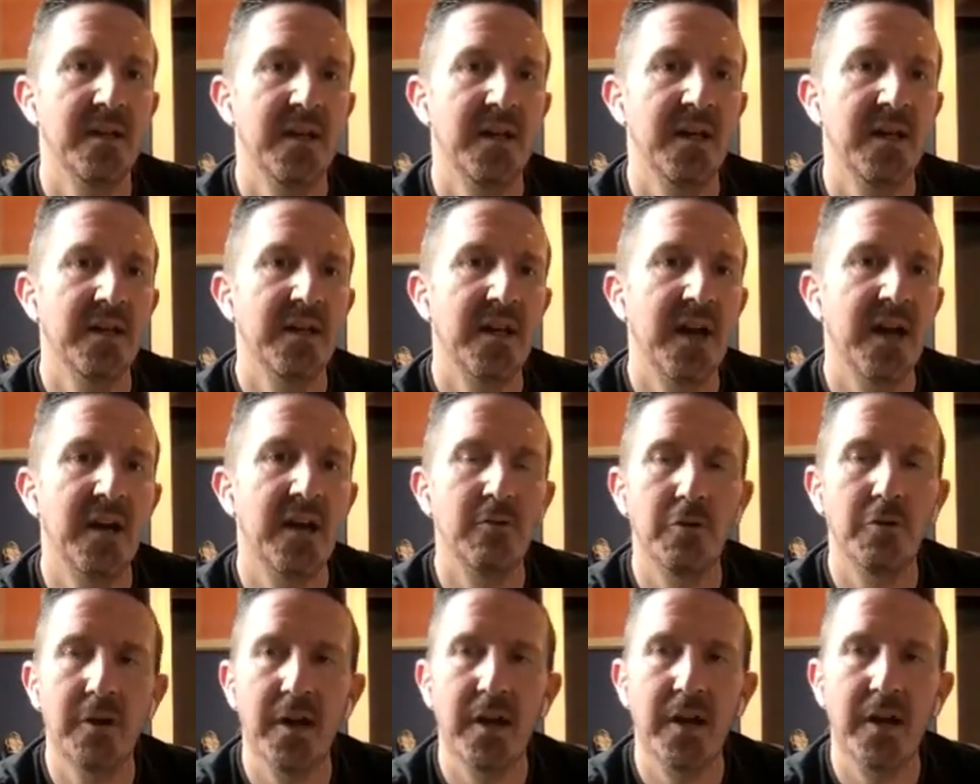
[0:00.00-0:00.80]
and I
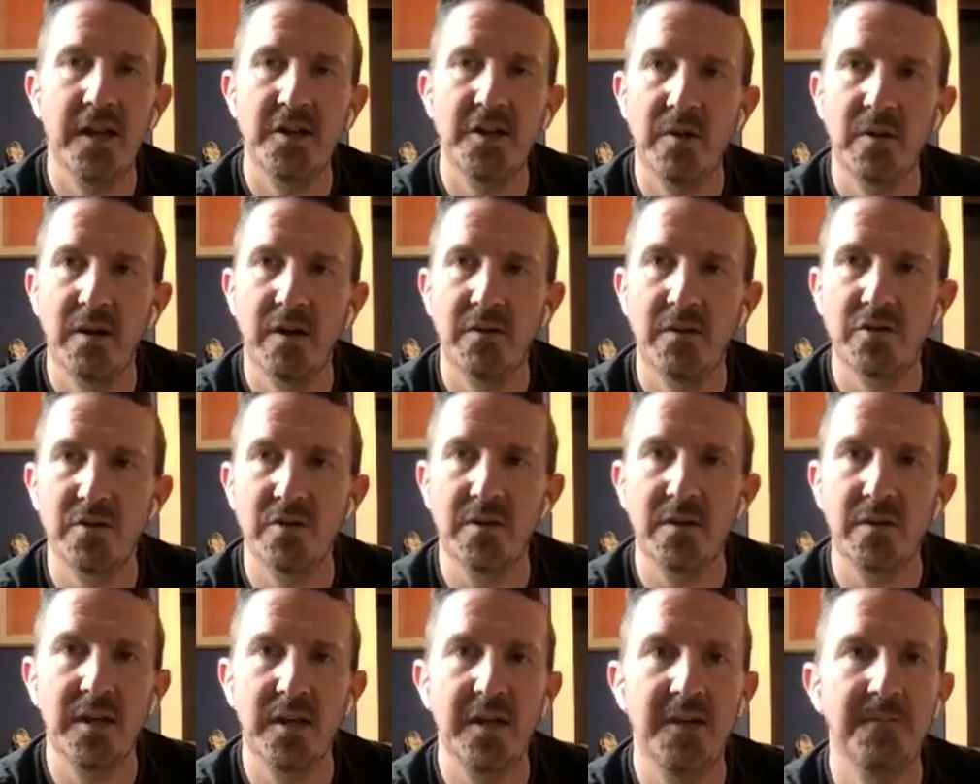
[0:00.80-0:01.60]
will guide you out
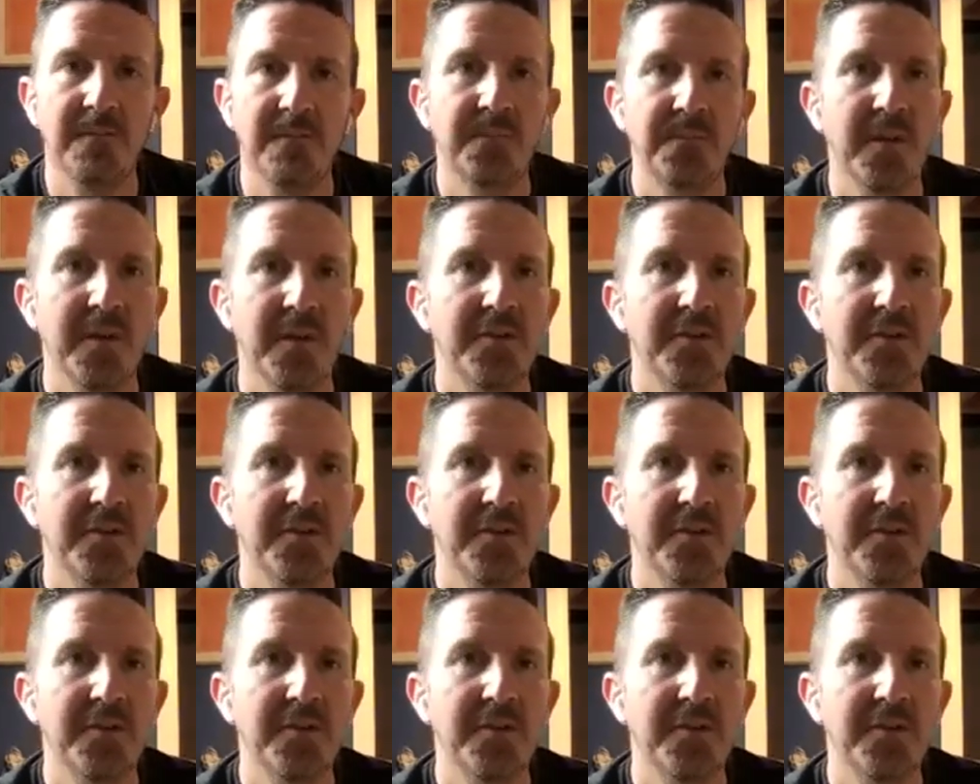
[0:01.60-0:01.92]
shortly.